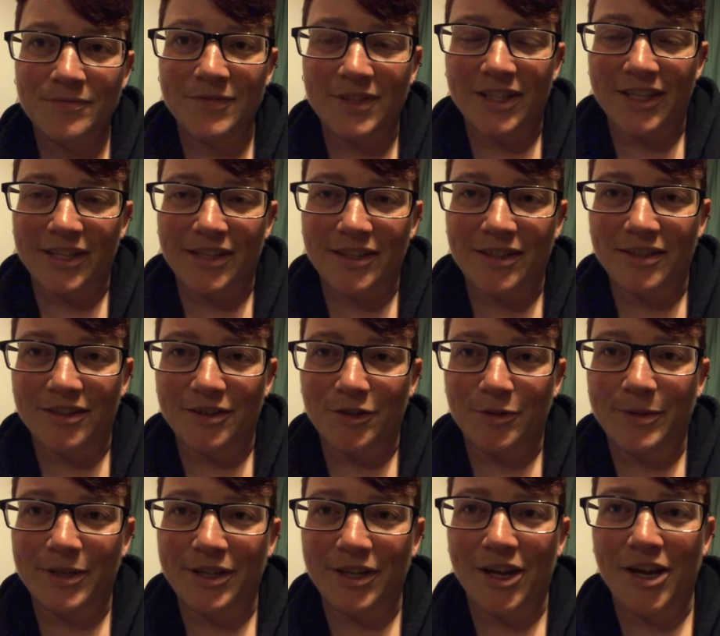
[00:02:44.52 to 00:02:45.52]
like a little
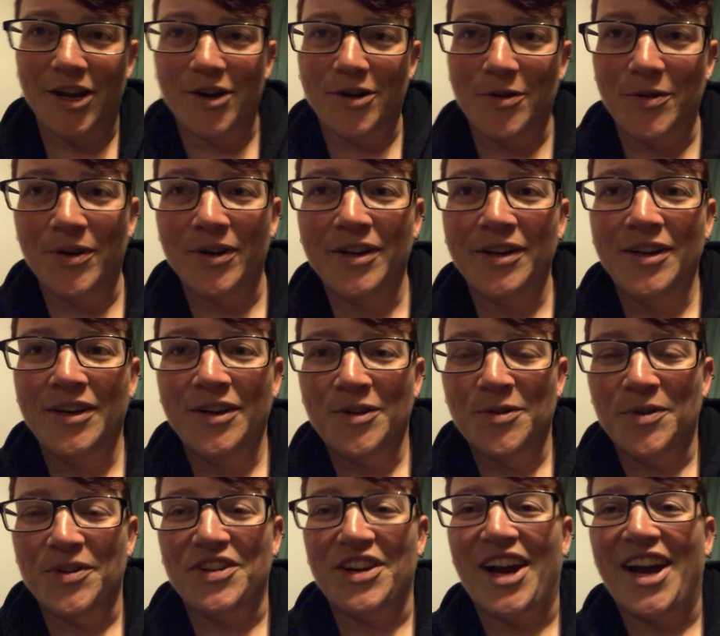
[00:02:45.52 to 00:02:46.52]
bit ago,
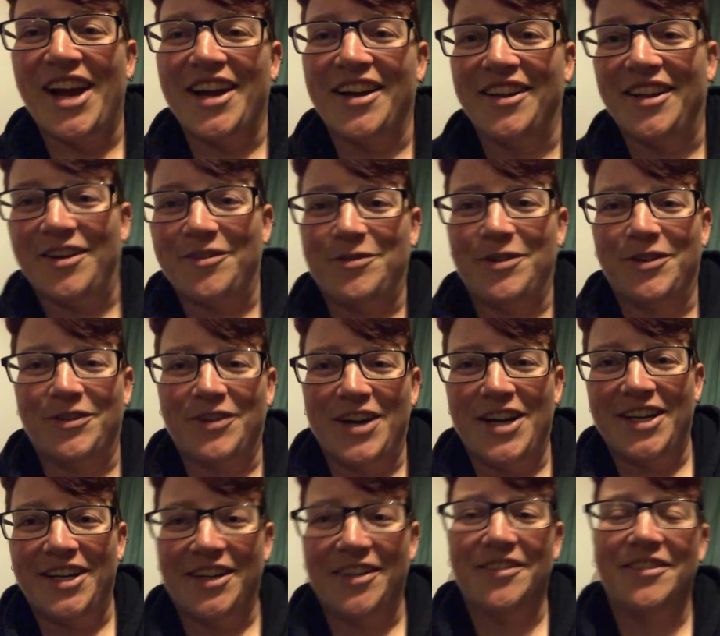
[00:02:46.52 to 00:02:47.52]
which I had a lot of fun
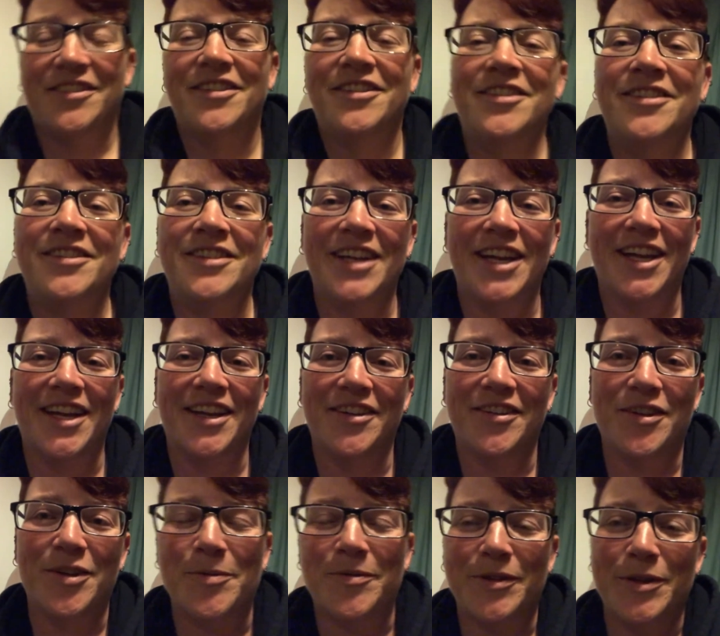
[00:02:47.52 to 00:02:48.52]
writing and
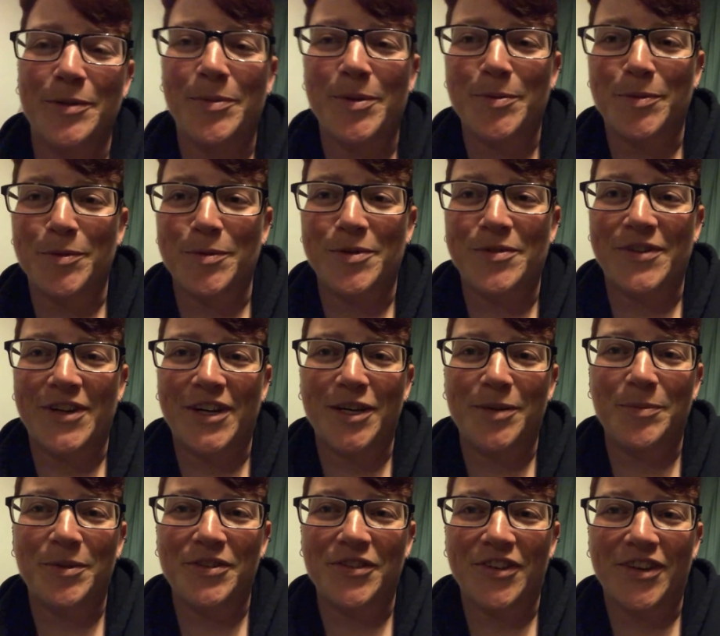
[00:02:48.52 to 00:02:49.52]
hopefully people will find
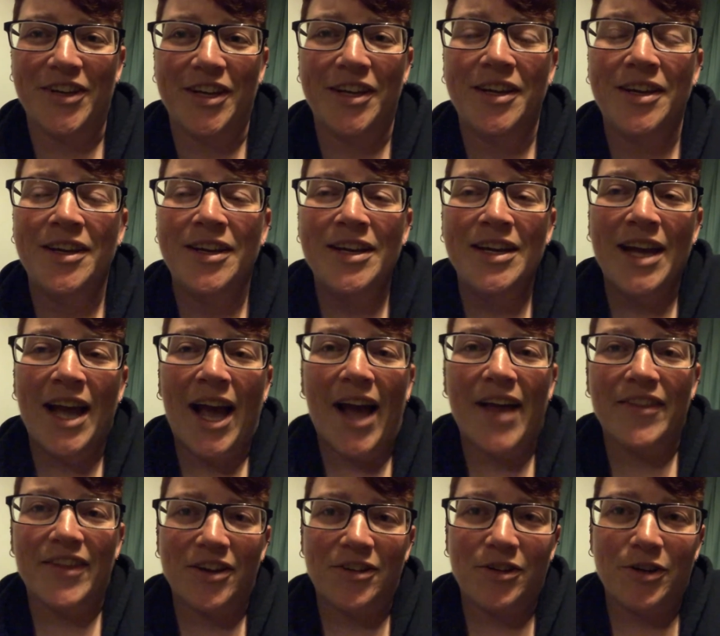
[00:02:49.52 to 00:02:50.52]
amusing.
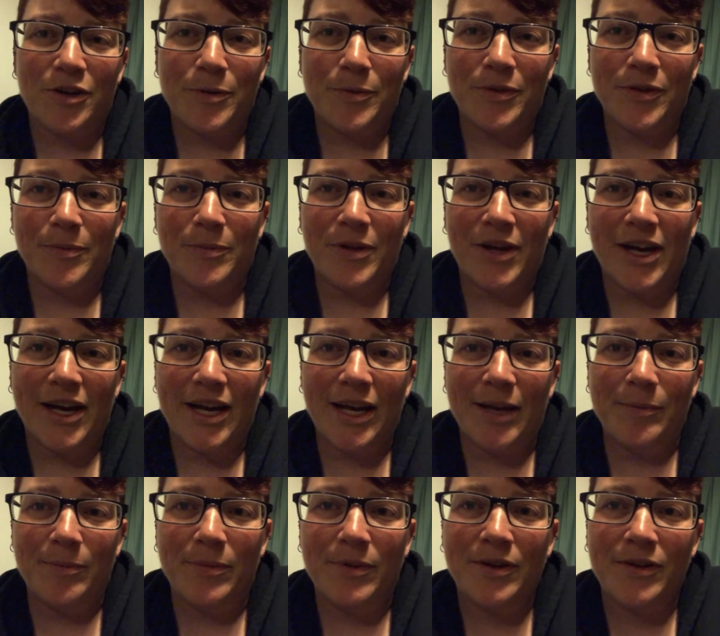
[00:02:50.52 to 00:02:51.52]
And that'll go up
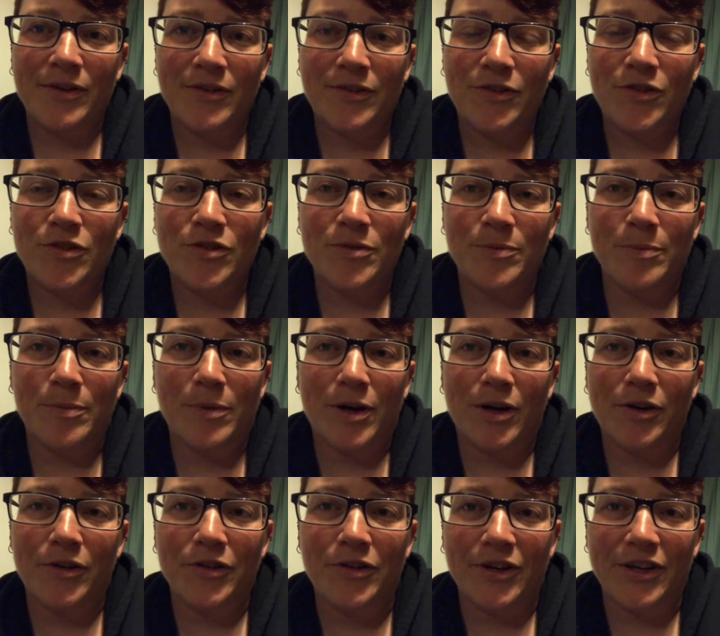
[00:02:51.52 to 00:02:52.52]
sometime
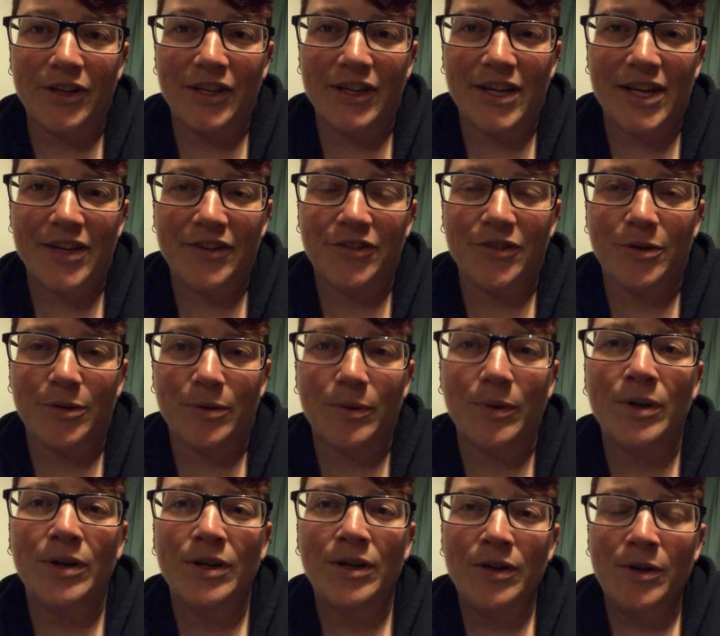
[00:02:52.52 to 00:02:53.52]
tomorrow during the day.
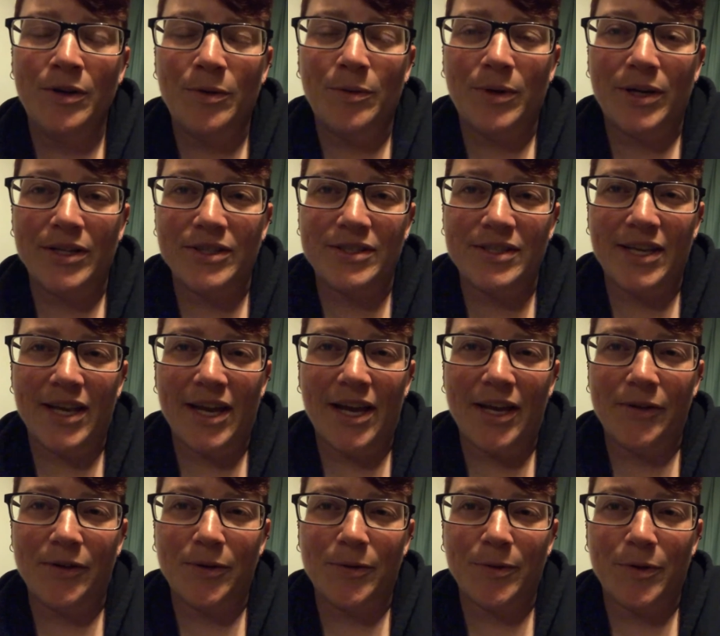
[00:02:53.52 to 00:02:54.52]
So watch the
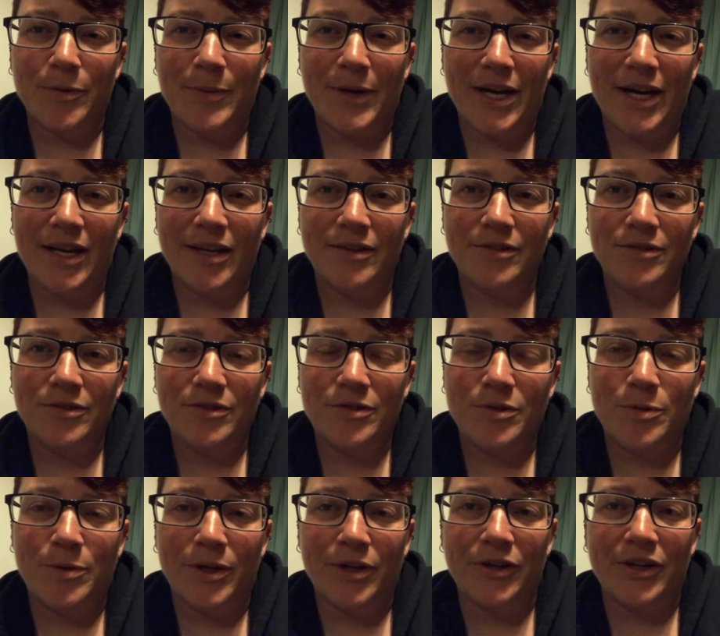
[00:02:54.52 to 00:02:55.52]
Angry Robot
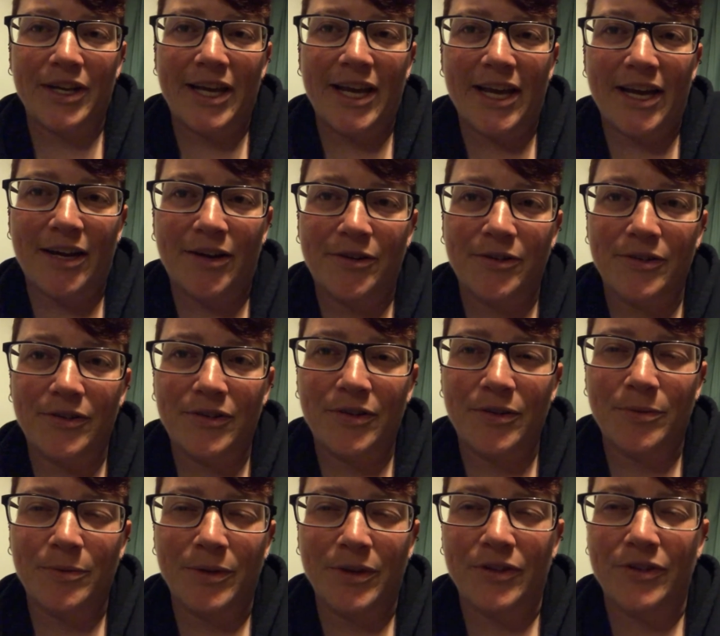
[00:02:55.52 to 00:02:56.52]
Twitter account,
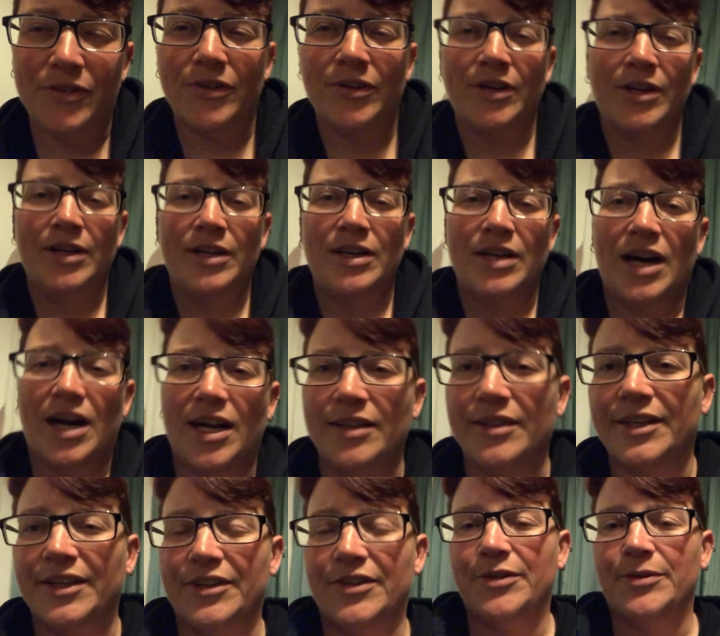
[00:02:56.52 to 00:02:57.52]
which I'll
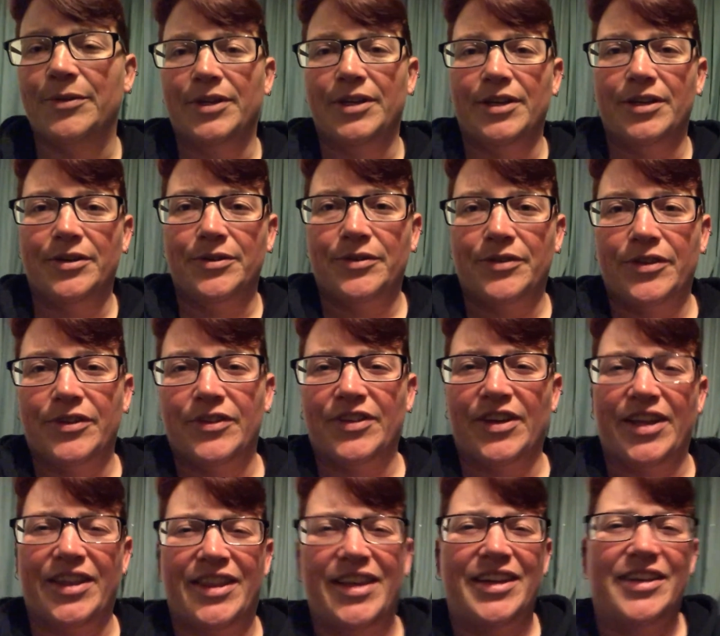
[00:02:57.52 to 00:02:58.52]
link to in the notes, cause
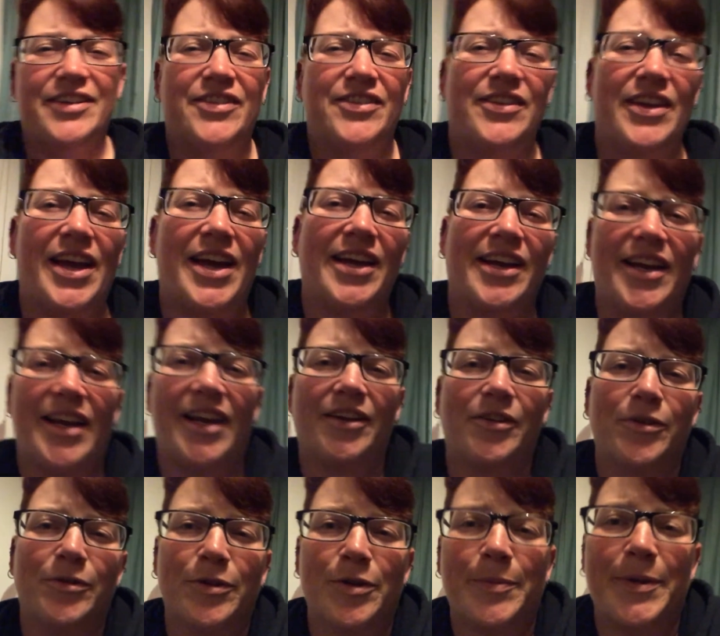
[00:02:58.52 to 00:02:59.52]
I think it's at
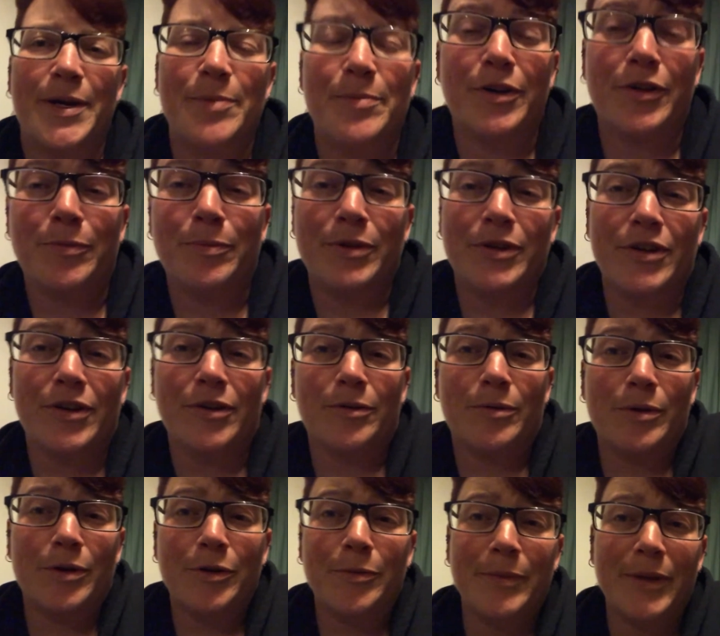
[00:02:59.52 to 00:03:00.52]
Angry Robot Books, but don't
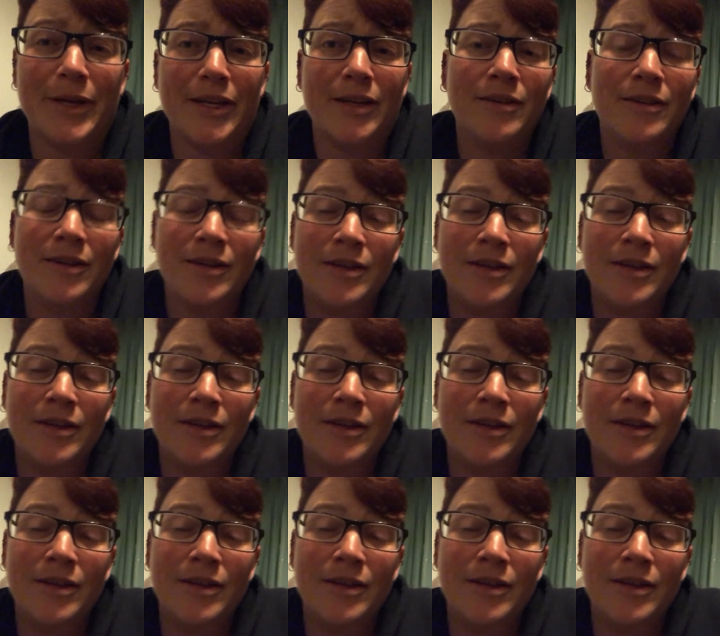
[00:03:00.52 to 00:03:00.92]
quote me.